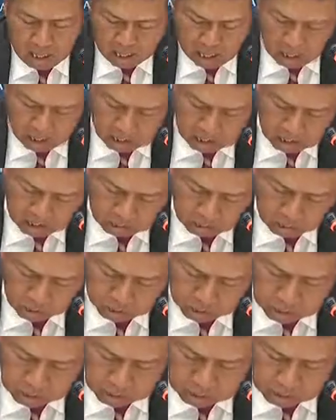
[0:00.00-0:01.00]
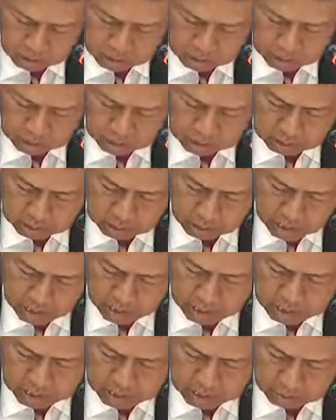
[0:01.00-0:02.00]
uh, between uh, the
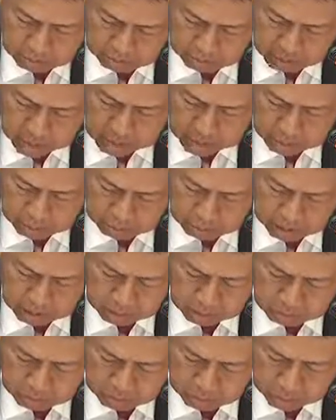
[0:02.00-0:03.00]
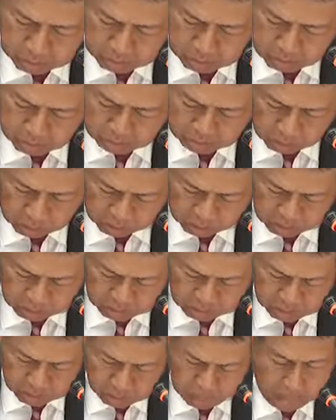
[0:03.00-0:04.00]
higher management between both
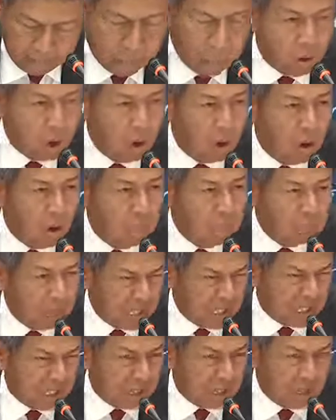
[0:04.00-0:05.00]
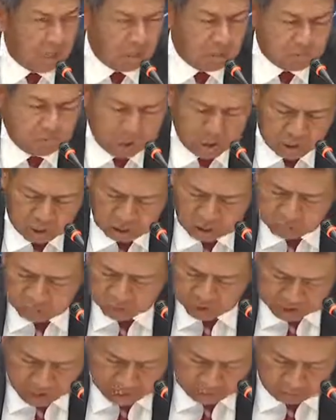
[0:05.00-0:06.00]
forces or based on the basis of
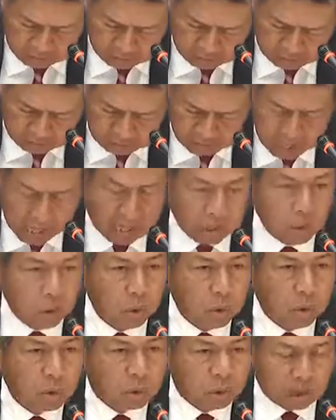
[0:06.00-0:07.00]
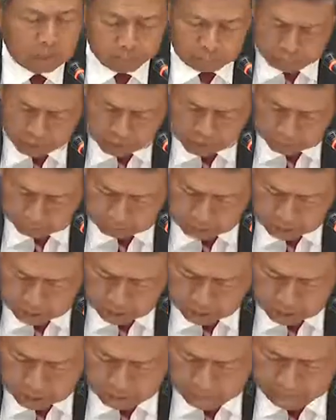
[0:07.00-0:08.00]
shared values and
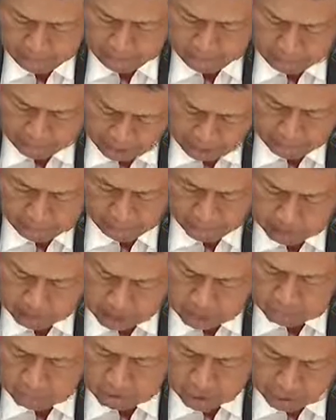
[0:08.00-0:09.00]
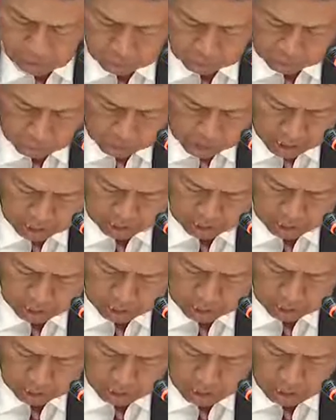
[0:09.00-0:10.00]
principles have enabled our two
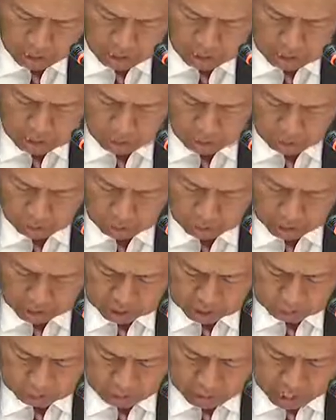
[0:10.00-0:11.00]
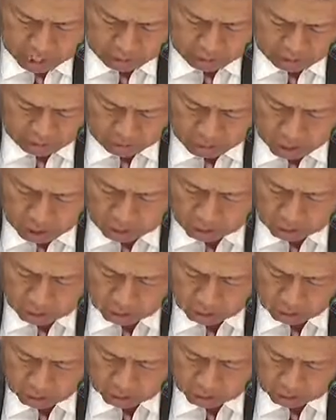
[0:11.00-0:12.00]
countries to expand our
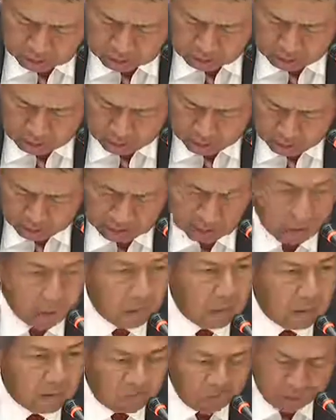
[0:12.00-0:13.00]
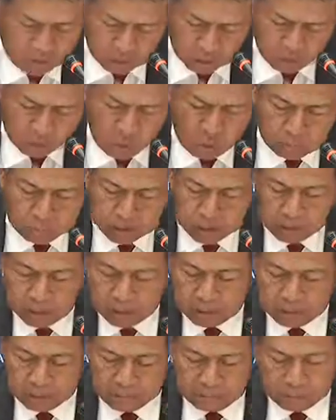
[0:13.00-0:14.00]
security and defense cooperation.